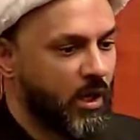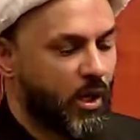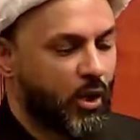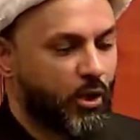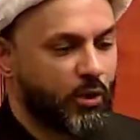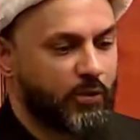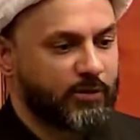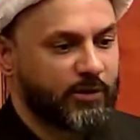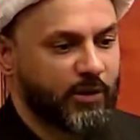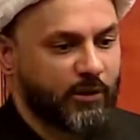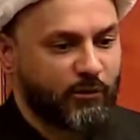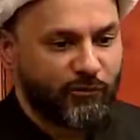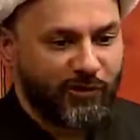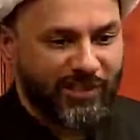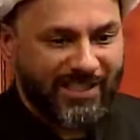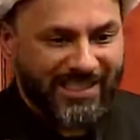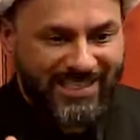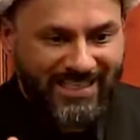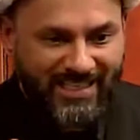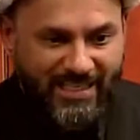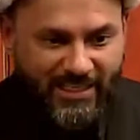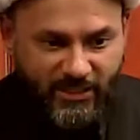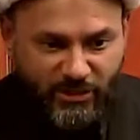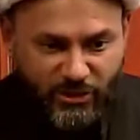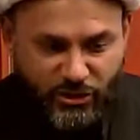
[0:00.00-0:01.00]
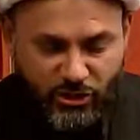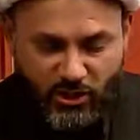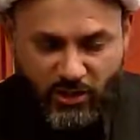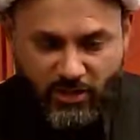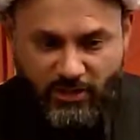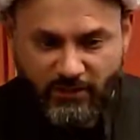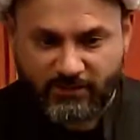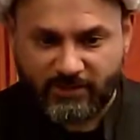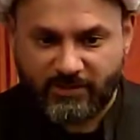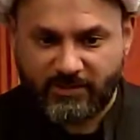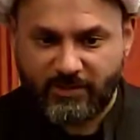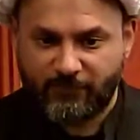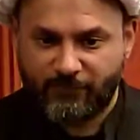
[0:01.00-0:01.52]
on the
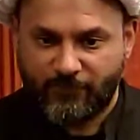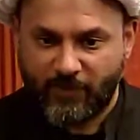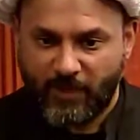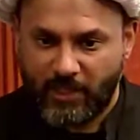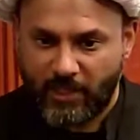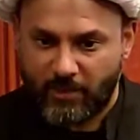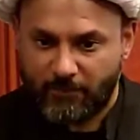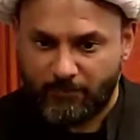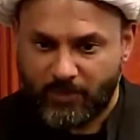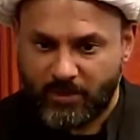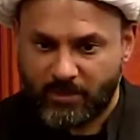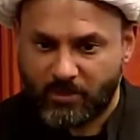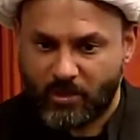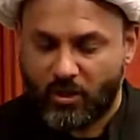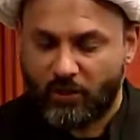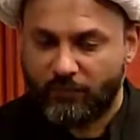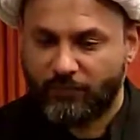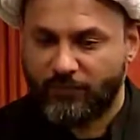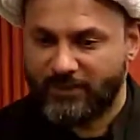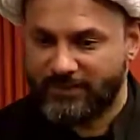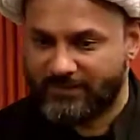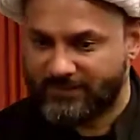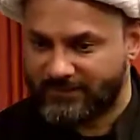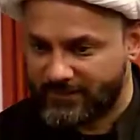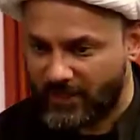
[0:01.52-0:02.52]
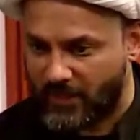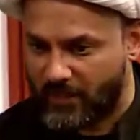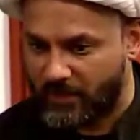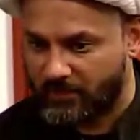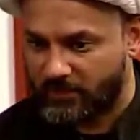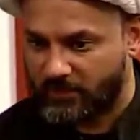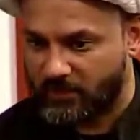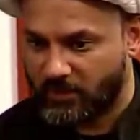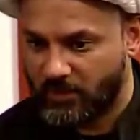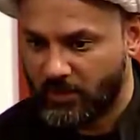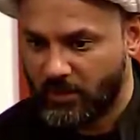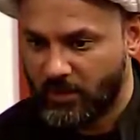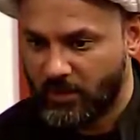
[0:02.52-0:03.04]
religious development of his son.